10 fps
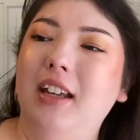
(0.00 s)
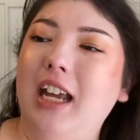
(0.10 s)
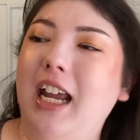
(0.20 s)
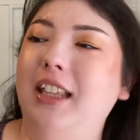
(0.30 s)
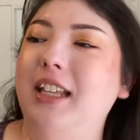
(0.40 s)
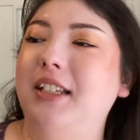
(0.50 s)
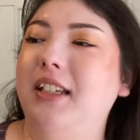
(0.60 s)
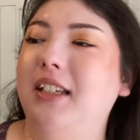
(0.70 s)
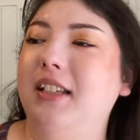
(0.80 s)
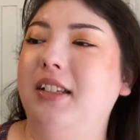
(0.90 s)
and this
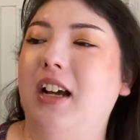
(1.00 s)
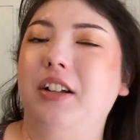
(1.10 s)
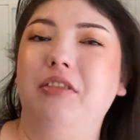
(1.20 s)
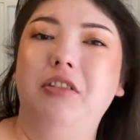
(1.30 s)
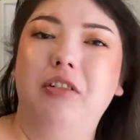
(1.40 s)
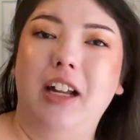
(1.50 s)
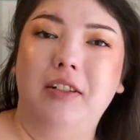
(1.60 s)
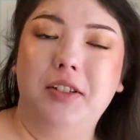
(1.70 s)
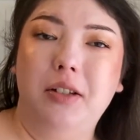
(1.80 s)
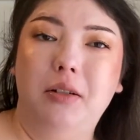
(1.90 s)
is 100 fluid
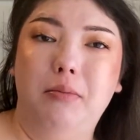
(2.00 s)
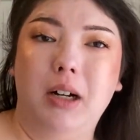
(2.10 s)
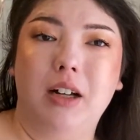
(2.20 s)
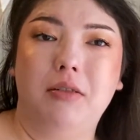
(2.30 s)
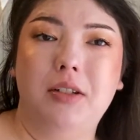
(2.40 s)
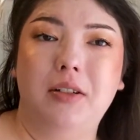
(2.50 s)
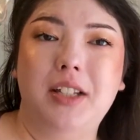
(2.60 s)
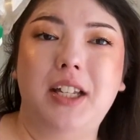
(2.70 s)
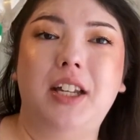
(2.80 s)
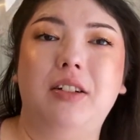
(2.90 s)
ounce bottle, so
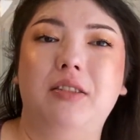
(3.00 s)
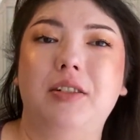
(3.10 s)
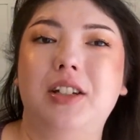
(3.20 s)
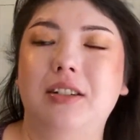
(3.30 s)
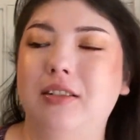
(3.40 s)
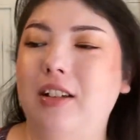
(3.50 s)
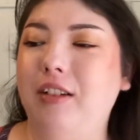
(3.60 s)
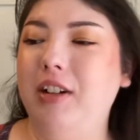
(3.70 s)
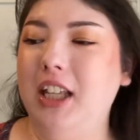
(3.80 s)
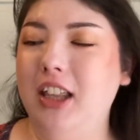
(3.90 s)
it's huge.
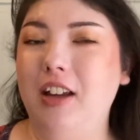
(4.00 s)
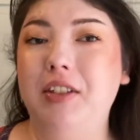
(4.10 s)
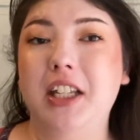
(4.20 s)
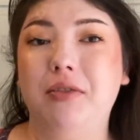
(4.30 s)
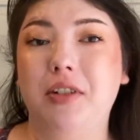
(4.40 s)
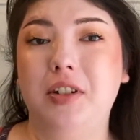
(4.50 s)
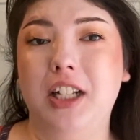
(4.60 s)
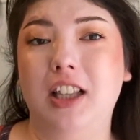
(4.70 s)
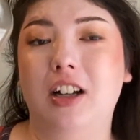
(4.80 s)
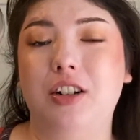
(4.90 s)
Really love this for dirty
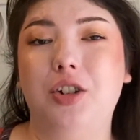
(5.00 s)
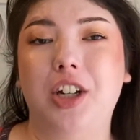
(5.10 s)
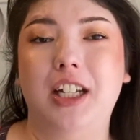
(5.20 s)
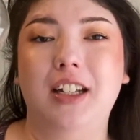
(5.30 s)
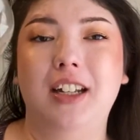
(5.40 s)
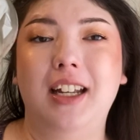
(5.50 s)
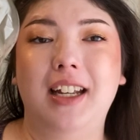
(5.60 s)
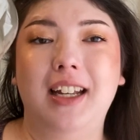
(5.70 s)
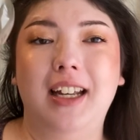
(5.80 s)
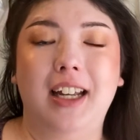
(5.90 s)
laundry
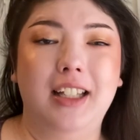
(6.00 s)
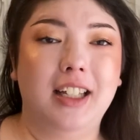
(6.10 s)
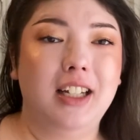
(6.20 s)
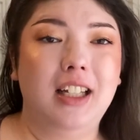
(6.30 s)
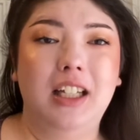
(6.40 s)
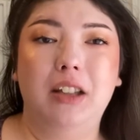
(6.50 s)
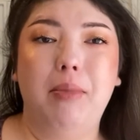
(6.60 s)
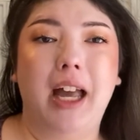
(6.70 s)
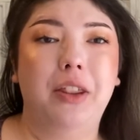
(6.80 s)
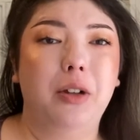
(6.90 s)
and like cleaning the
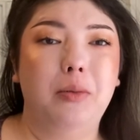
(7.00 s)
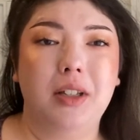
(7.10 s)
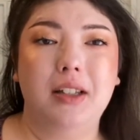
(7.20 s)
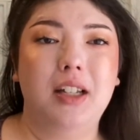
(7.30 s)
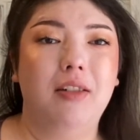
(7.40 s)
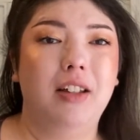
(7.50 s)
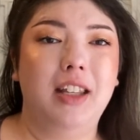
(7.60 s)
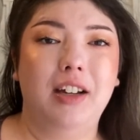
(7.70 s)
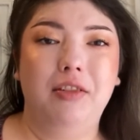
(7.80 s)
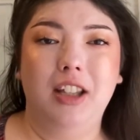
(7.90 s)
bathrooms and stuff like
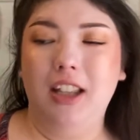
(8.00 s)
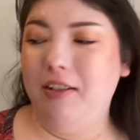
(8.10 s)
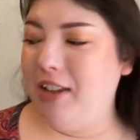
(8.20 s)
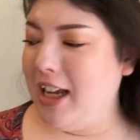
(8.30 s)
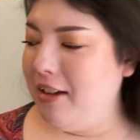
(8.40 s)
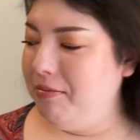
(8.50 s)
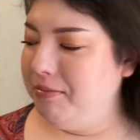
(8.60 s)
that. Really love that.